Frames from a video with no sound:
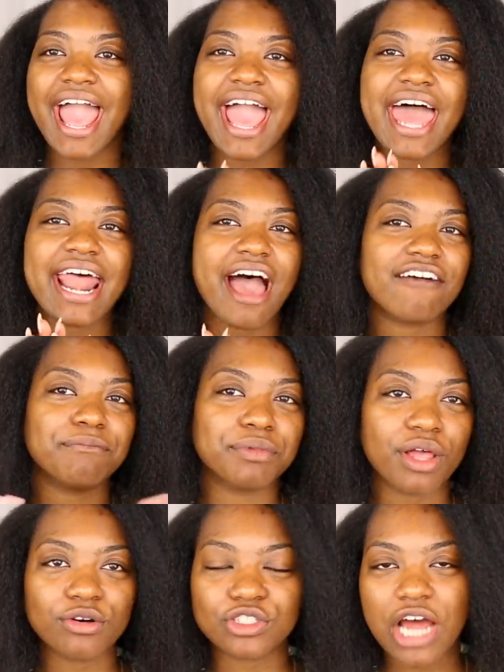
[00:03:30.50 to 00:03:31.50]
and I've
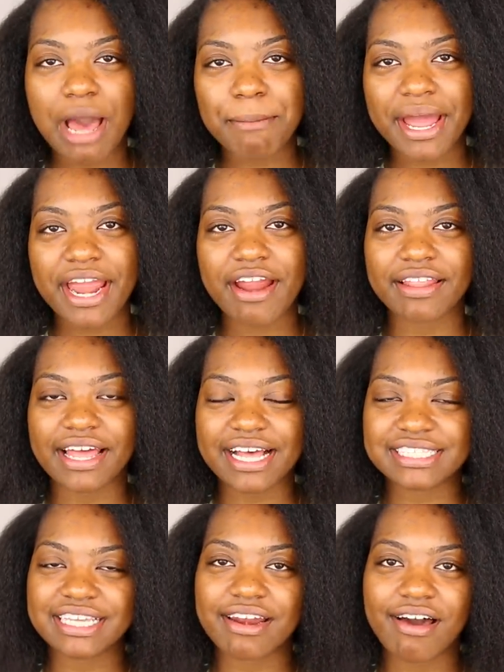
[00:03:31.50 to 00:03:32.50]
blow dried my hair. Like I said,